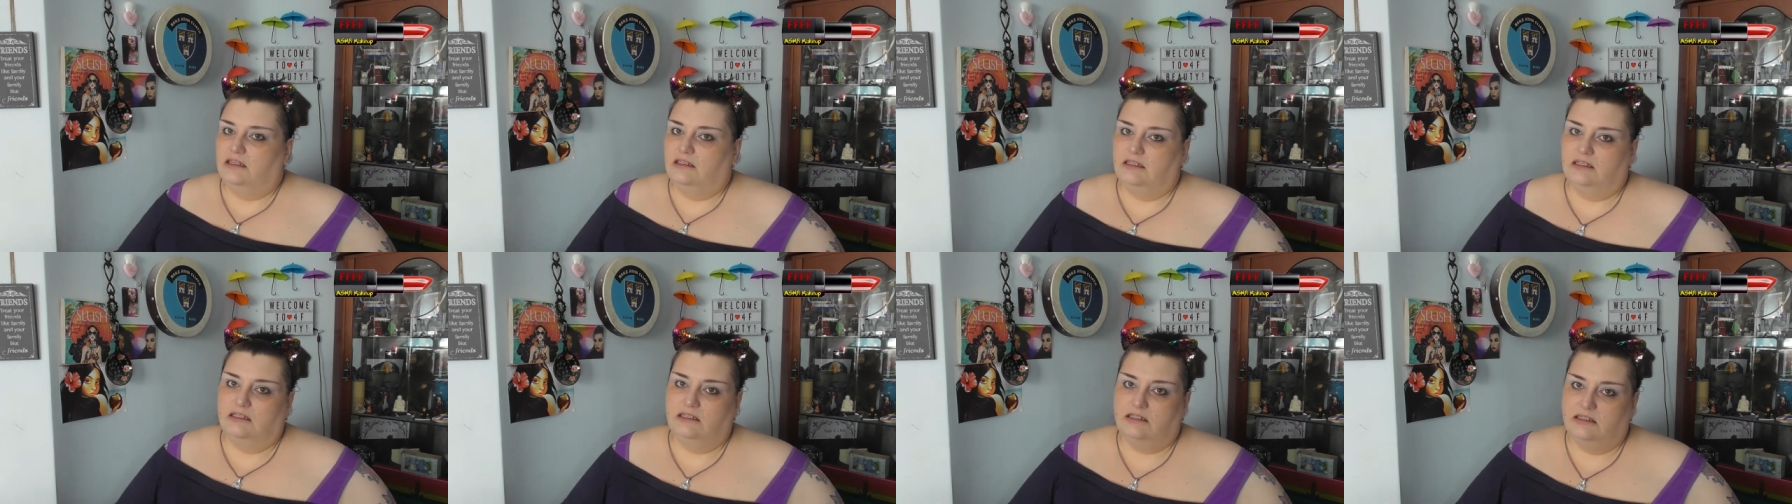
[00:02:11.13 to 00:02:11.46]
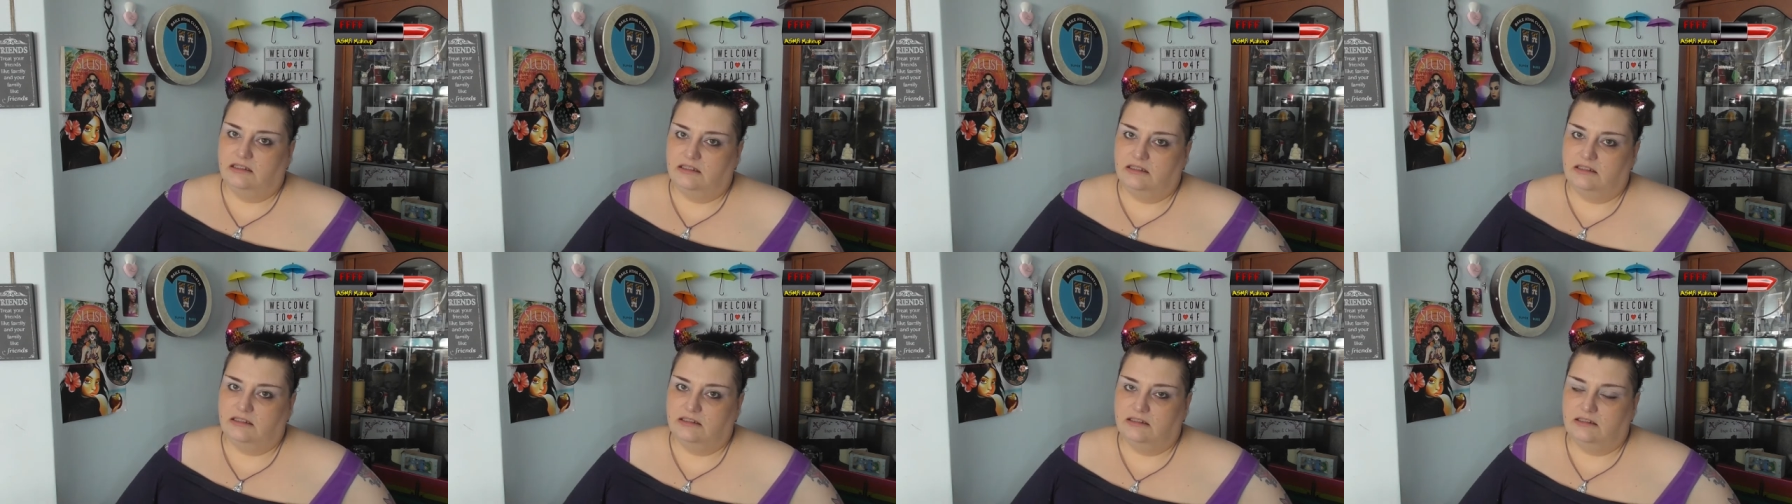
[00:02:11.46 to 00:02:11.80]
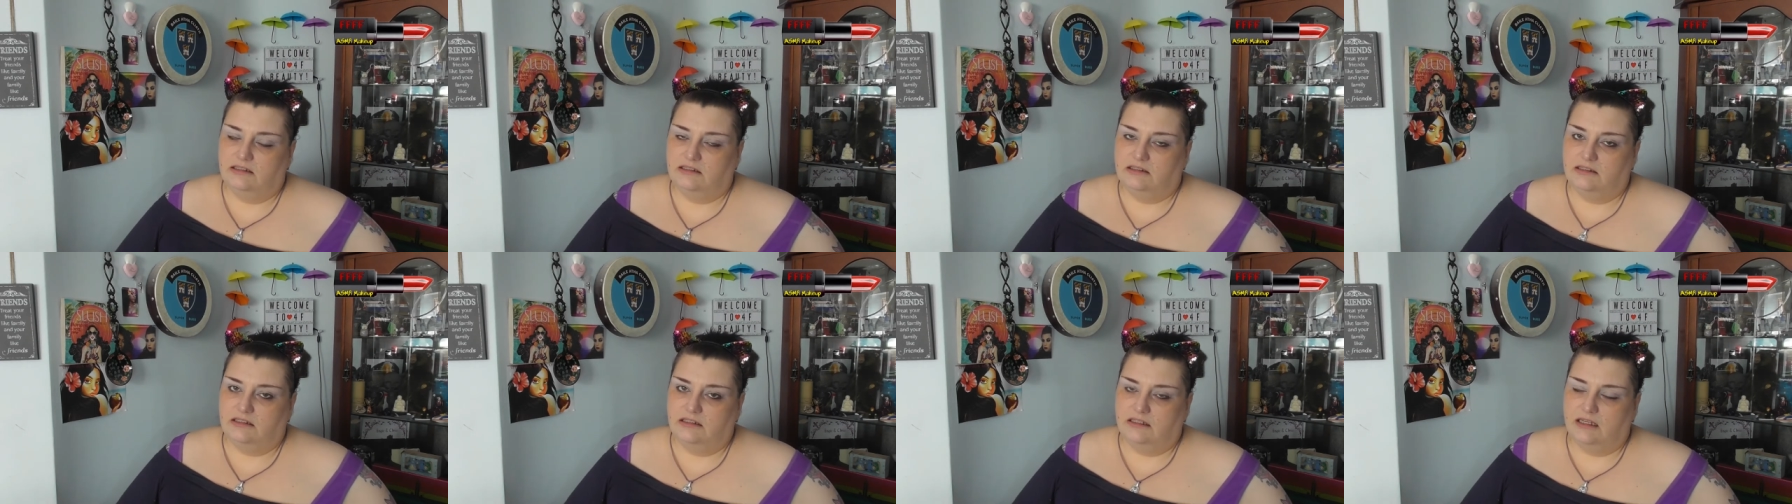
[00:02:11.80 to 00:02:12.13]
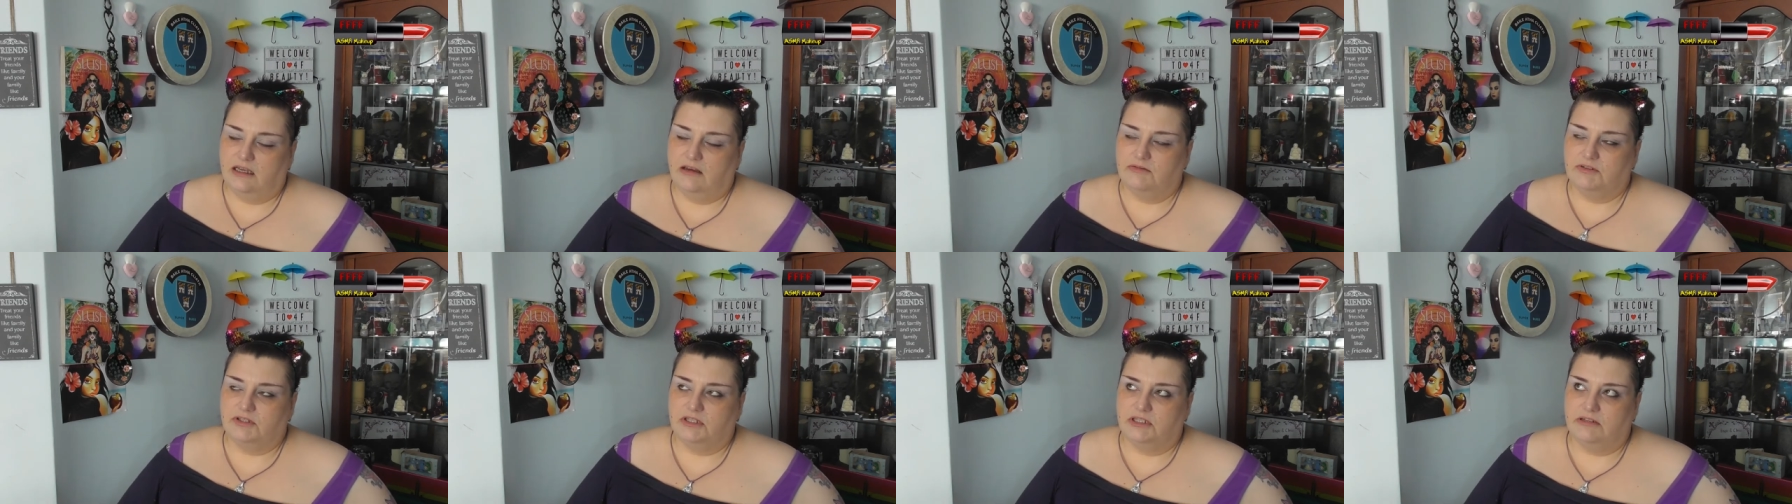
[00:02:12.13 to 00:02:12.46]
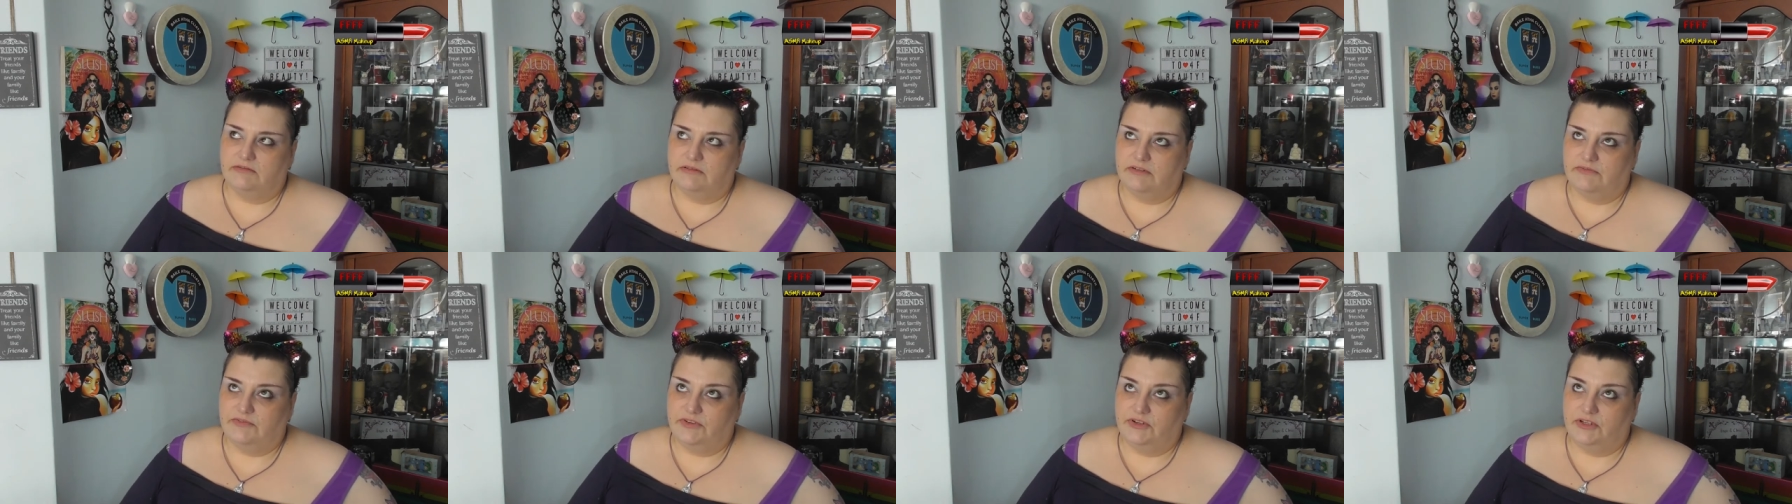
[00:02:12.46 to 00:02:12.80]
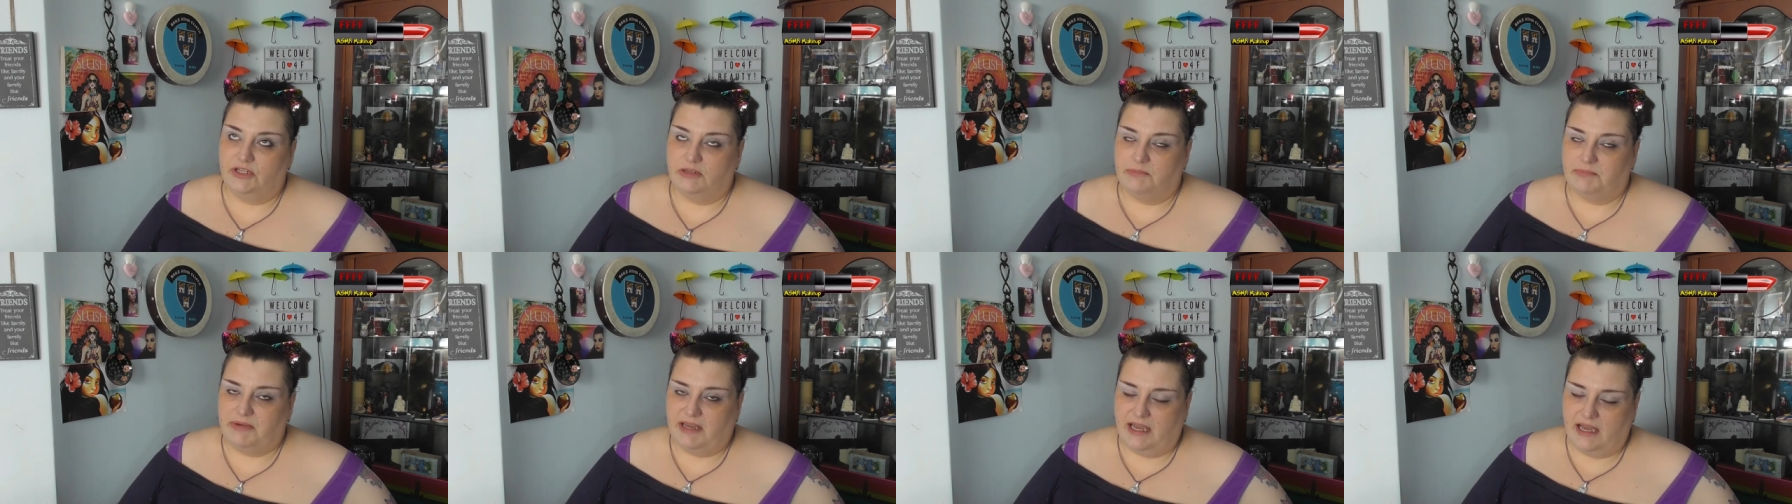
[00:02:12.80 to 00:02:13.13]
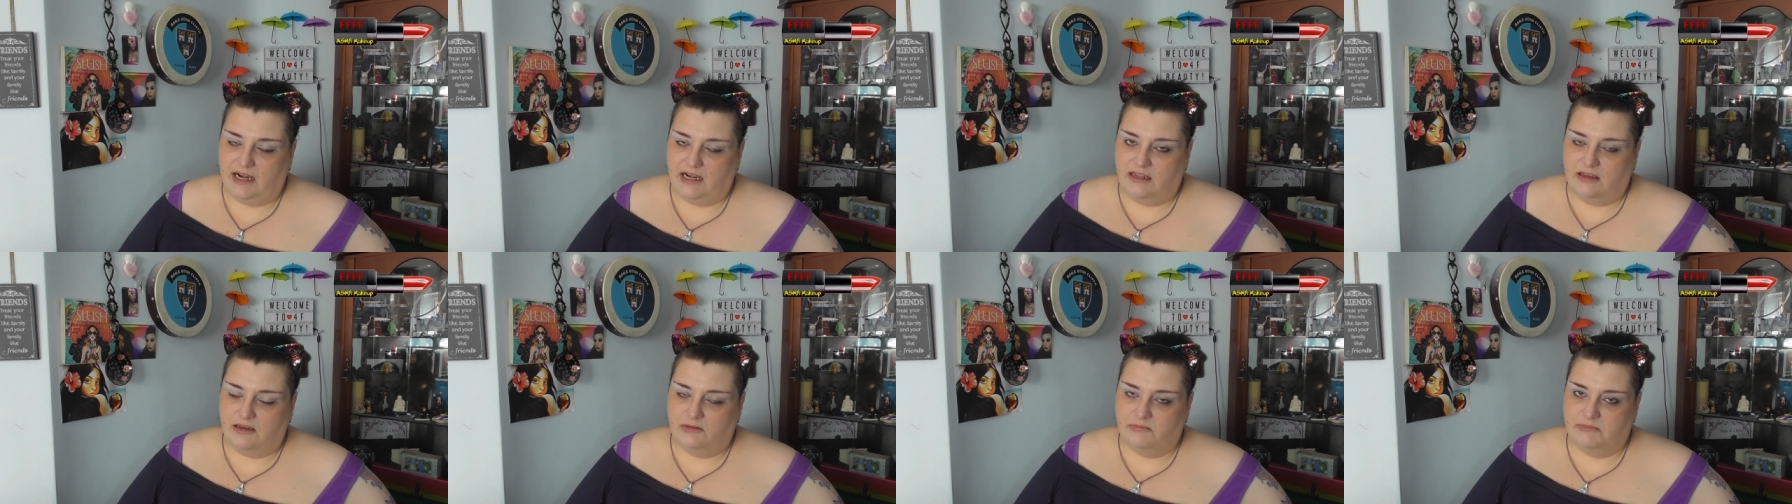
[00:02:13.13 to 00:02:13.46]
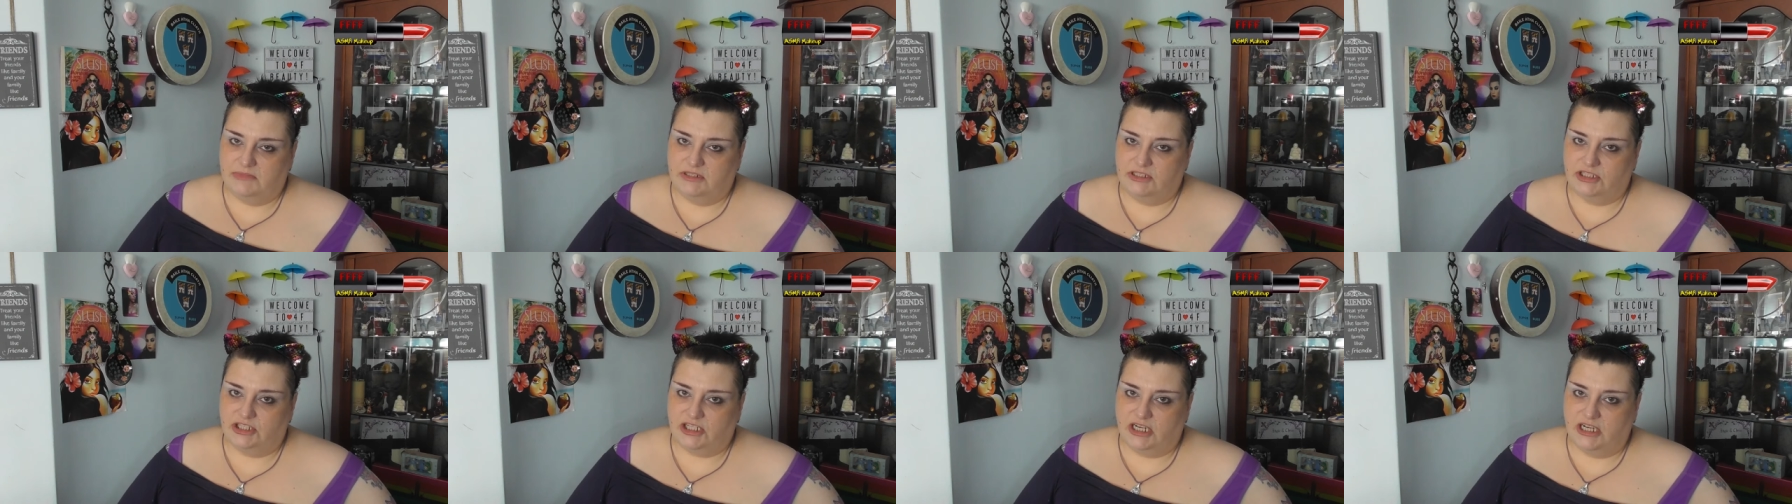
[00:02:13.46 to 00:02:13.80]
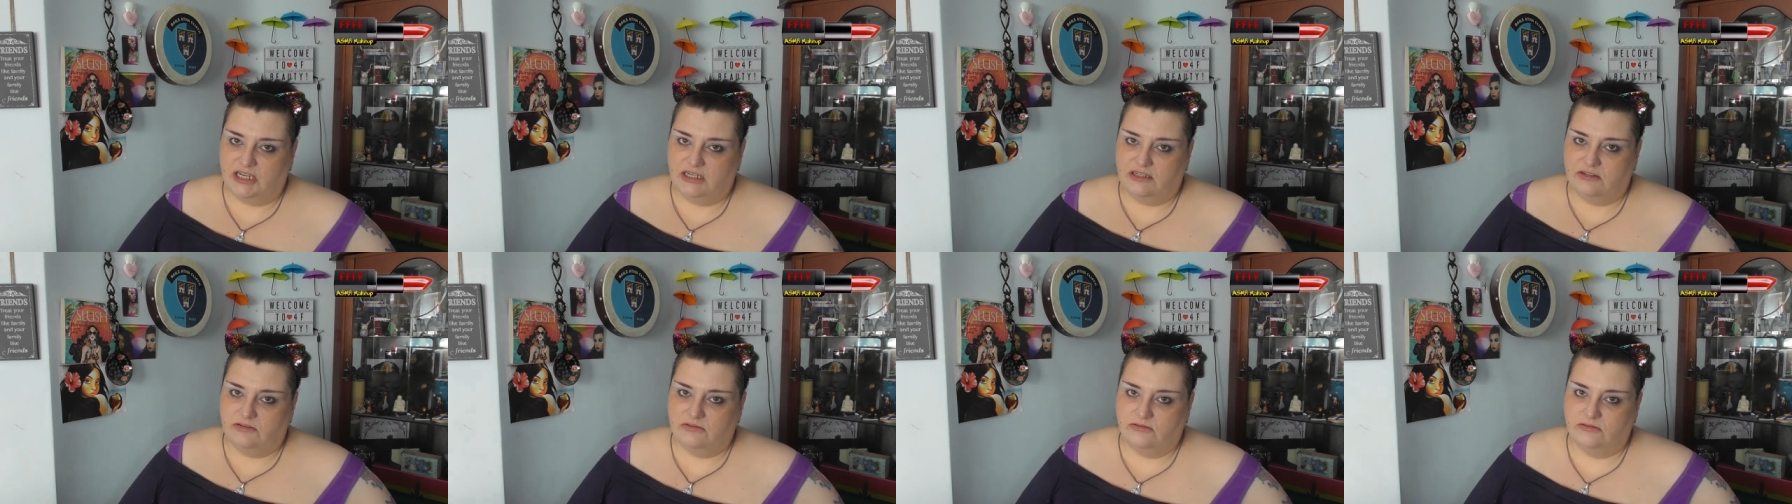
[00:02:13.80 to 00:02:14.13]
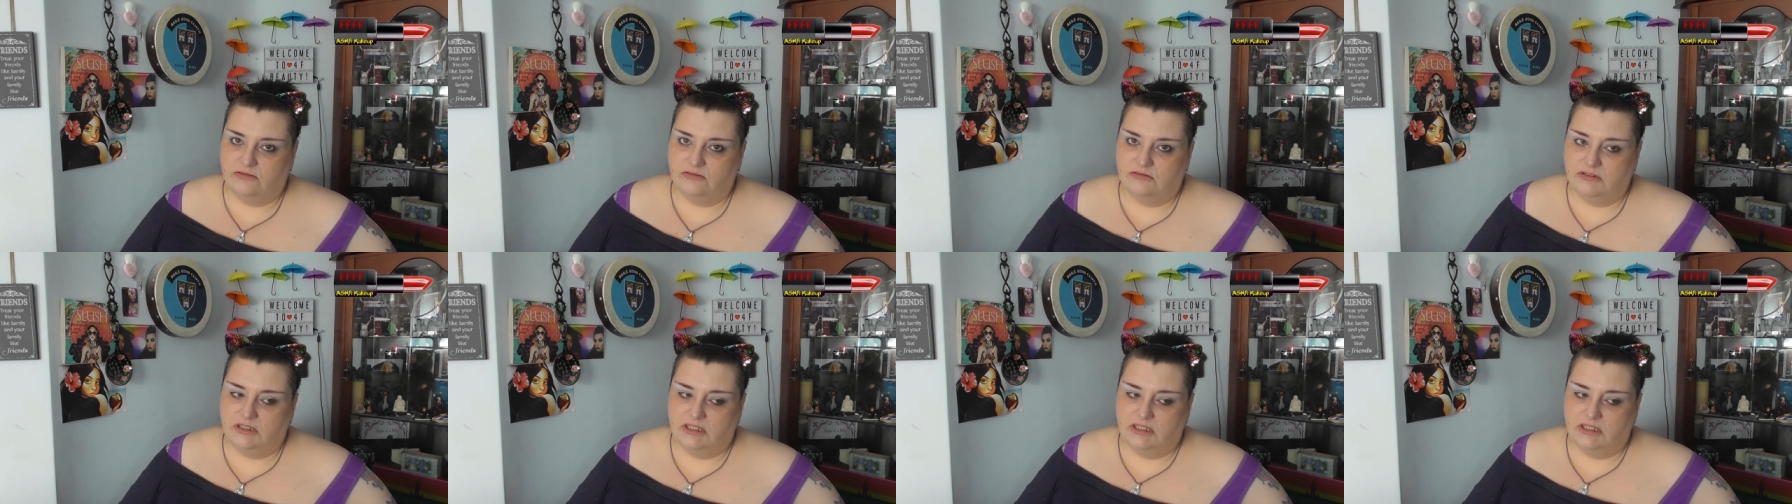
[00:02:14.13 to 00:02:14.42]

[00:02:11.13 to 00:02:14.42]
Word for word: I was going to review your palette on my channel,